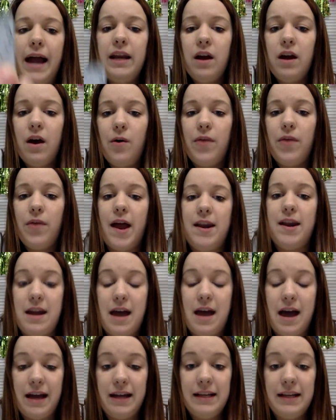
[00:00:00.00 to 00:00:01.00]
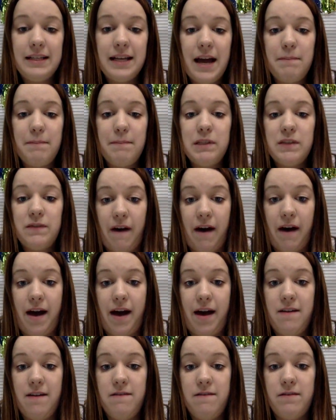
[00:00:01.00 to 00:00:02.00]
know that 9 times
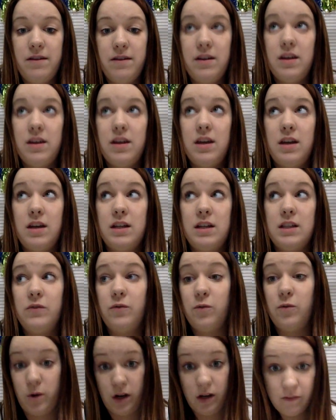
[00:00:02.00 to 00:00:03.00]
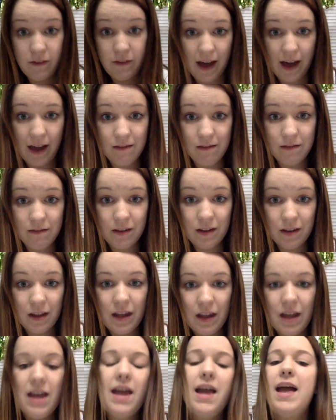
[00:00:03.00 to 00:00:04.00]
5 is 45.
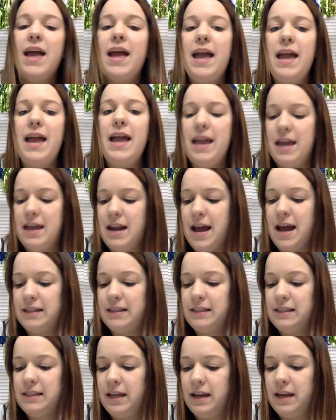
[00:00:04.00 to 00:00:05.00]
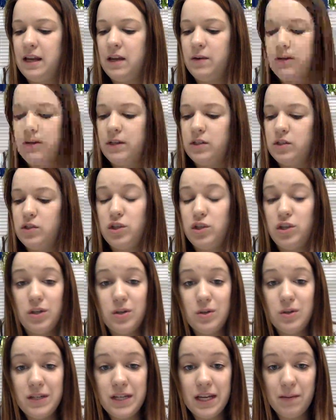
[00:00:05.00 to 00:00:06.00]
And I said it was
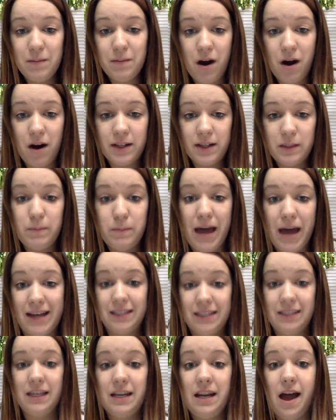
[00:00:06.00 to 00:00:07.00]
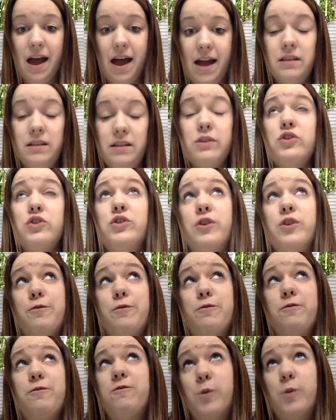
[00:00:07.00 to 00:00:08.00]
2 tick marks past the 9,
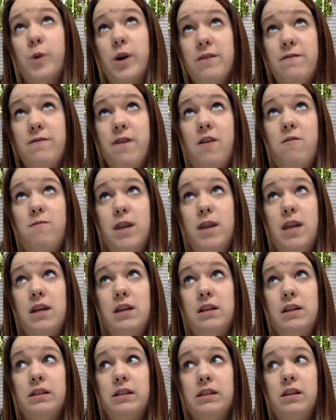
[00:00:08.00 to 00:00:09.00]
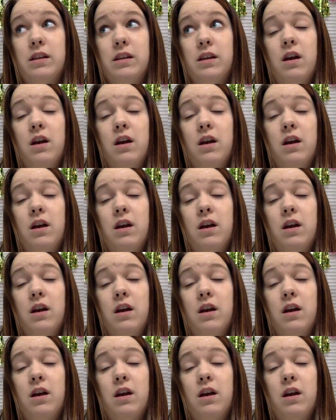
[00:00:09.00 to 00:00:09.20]
so 45 minutes,